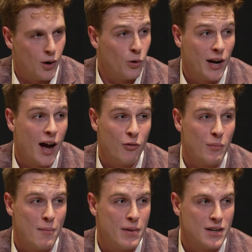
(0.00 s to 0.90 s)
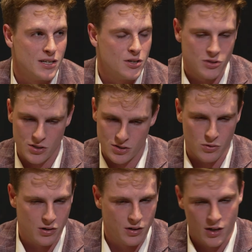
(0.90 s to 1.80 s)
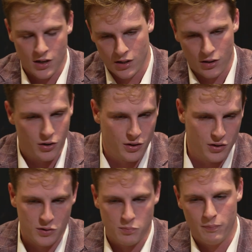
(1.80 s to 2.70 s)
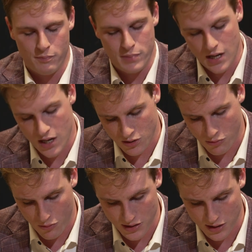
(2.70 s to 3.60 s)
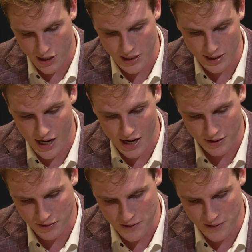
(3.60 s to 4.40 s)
that weren't out for my best interest or those BS moments like that.